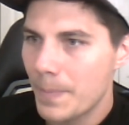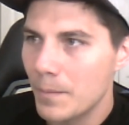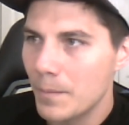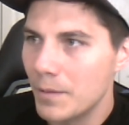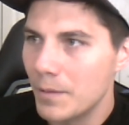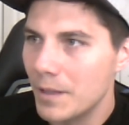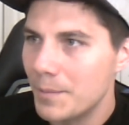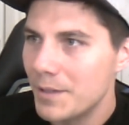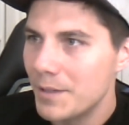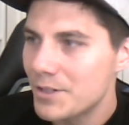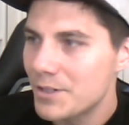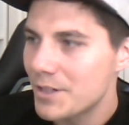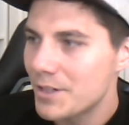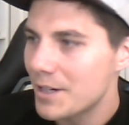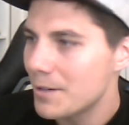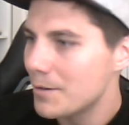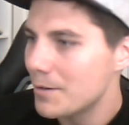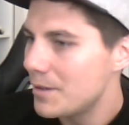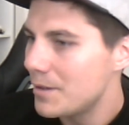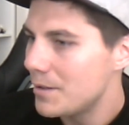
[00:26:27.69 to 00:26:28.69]
But let me
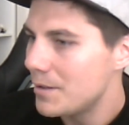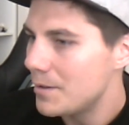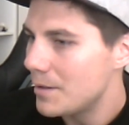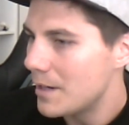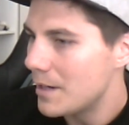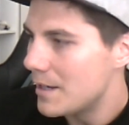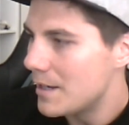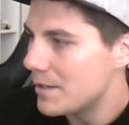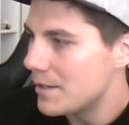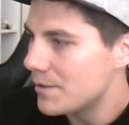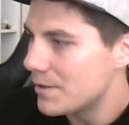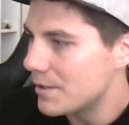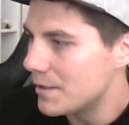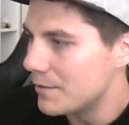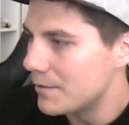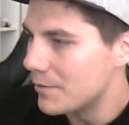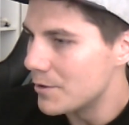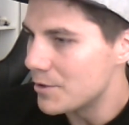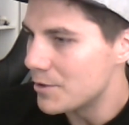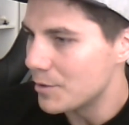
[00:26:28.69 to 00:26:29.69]
share with you guys
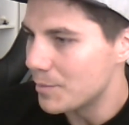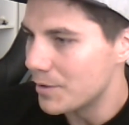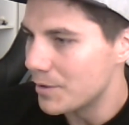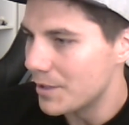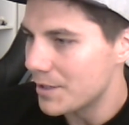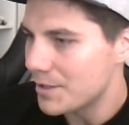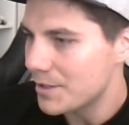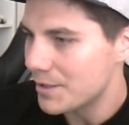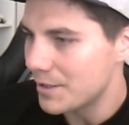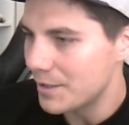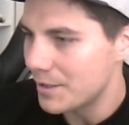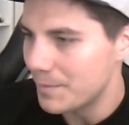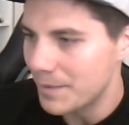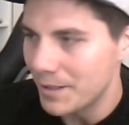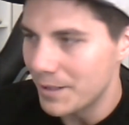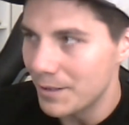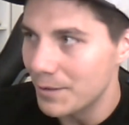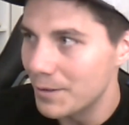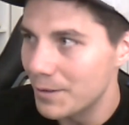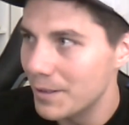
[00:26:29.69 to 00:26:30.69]
the virtual production of The
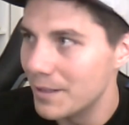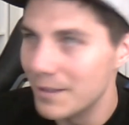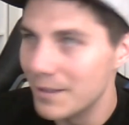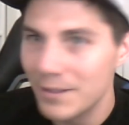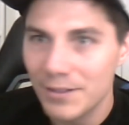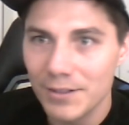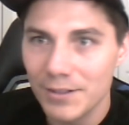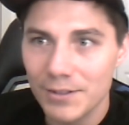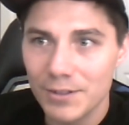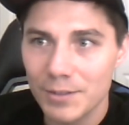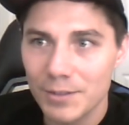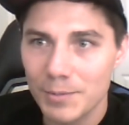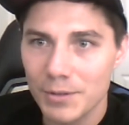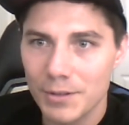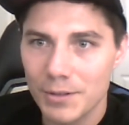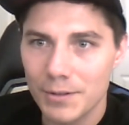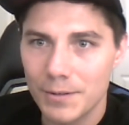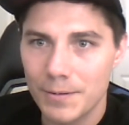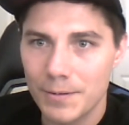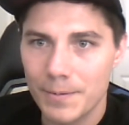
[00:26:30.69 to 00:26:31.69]
Mandalorian. This is super
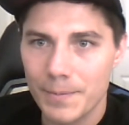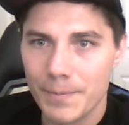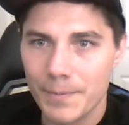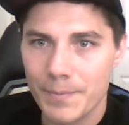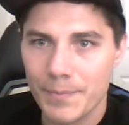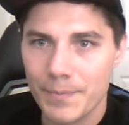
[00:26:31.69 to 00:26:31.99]
cool.